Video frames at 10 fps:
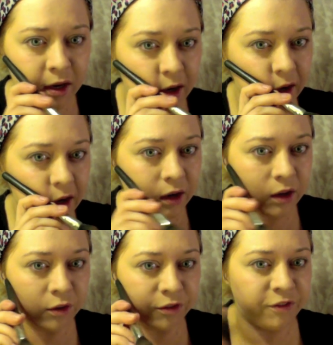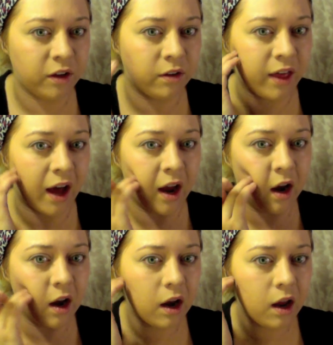you'll feel that
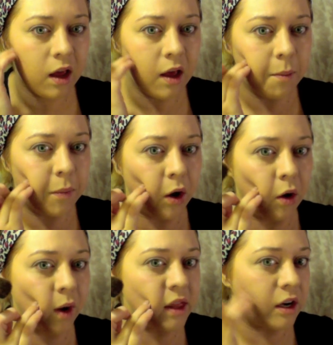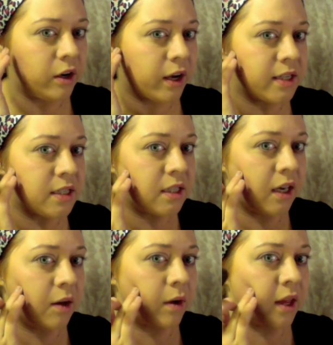bone right there, and you kind of see where that
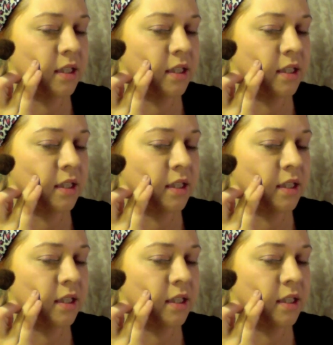sets in.